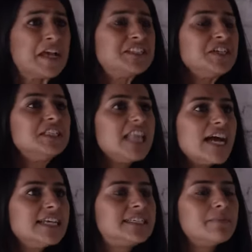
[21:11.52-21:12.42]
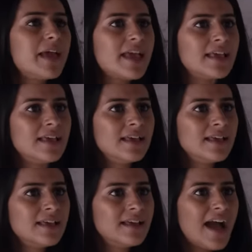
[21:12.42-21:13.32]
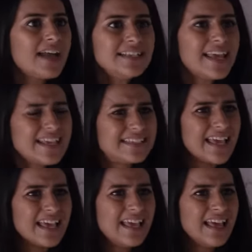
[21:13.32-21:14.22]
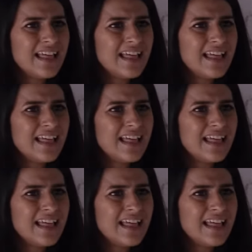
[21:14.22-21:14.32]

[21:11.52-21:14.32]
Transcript: Because you lied to me! And Izzy!